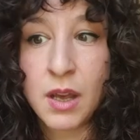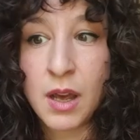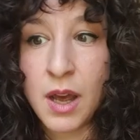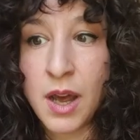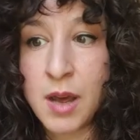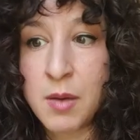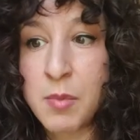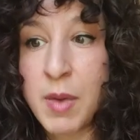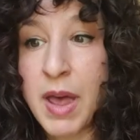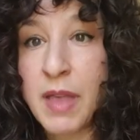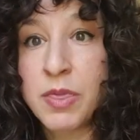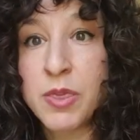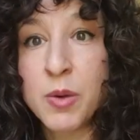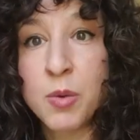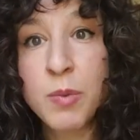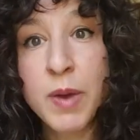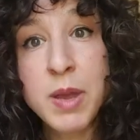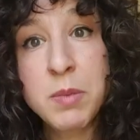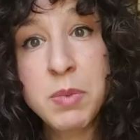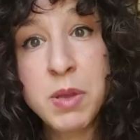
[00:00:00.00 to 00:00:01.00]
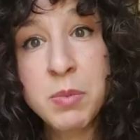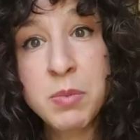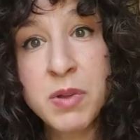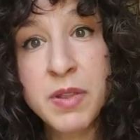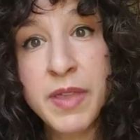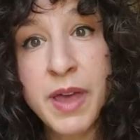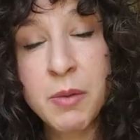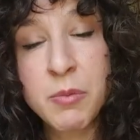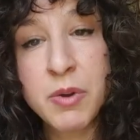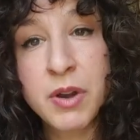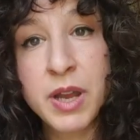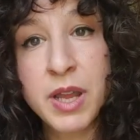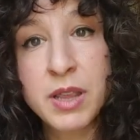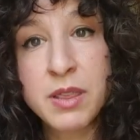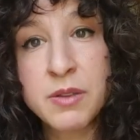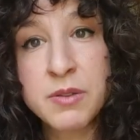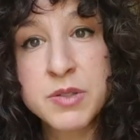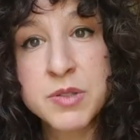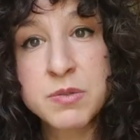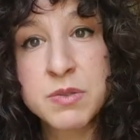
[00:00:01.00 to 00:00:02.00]
Um, and the white people that were
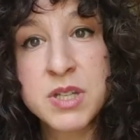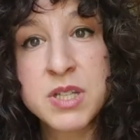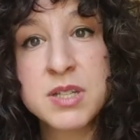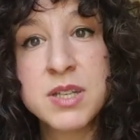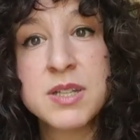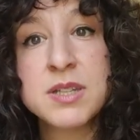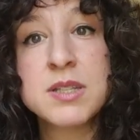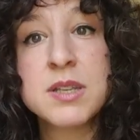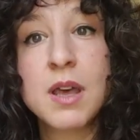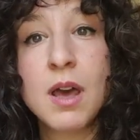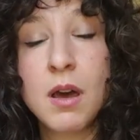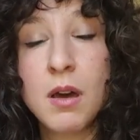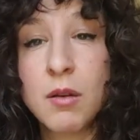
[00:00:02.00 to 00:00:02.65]
in those regions